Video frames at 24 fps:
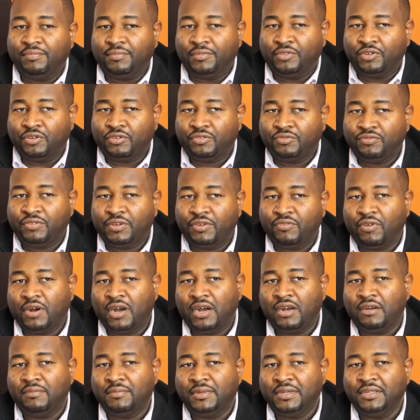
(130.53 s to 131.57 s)
Those
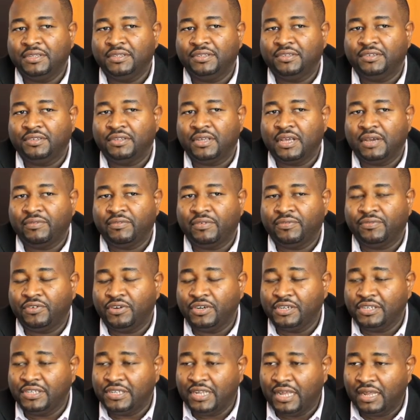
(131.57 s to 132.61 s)
requirements cover, for
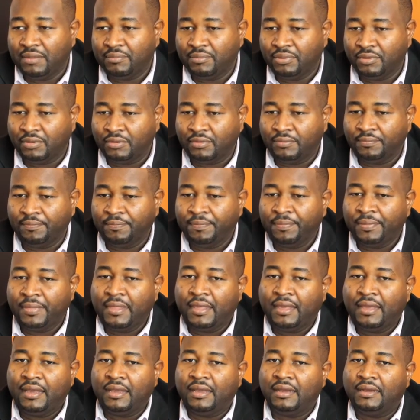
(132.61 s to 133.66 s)
example,
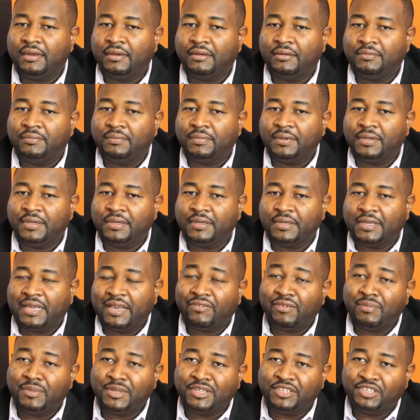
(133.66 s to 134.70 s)

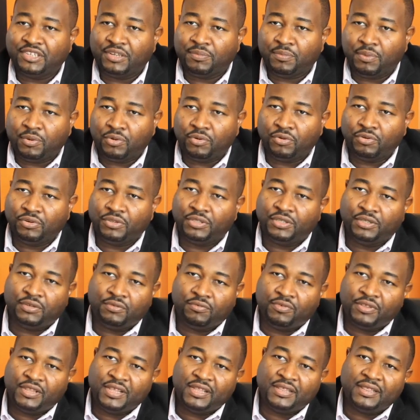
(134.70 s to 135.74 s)
government support
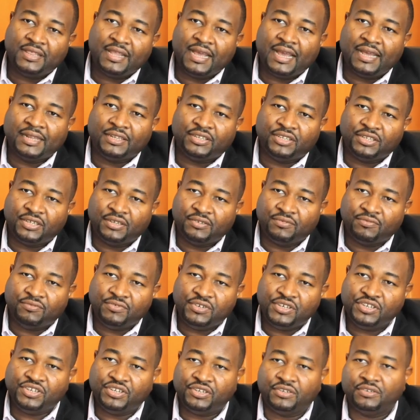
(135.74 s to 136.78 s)
within that
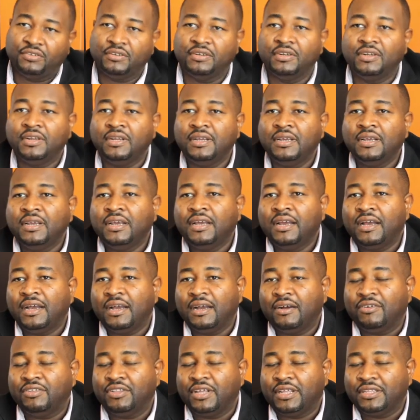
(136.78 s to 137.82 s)
region
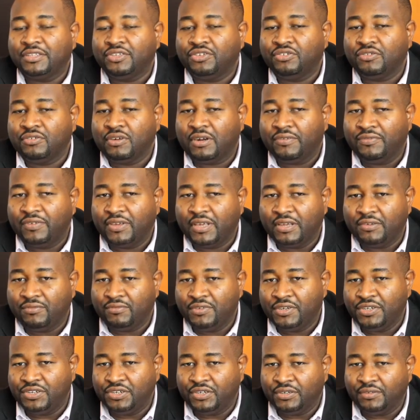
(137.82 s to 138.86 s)
or that geographical
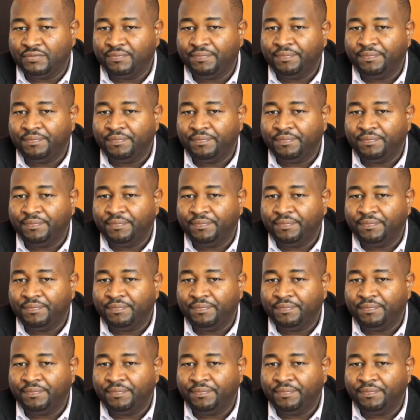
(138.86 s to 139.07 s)
region.